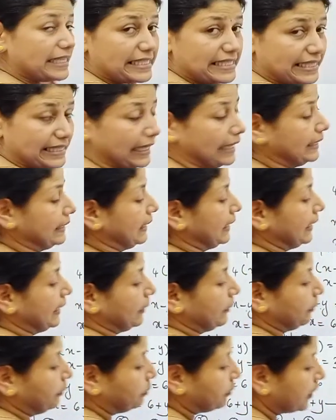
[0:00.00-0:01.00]
is
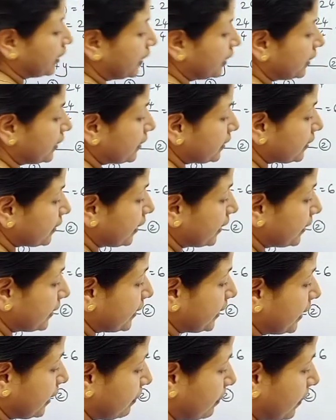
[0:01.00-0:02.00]
30
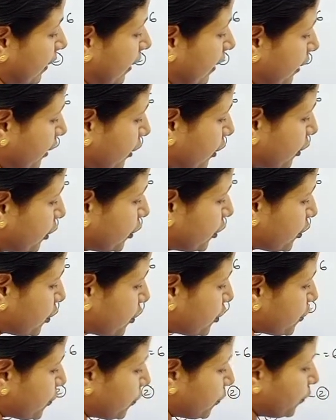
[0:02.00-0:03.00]
by
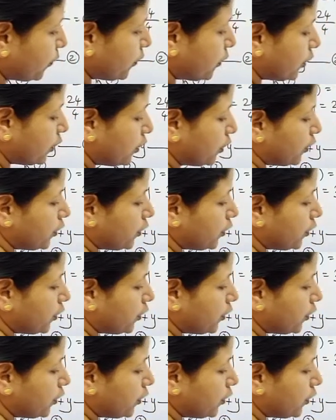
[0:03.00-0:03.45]
2.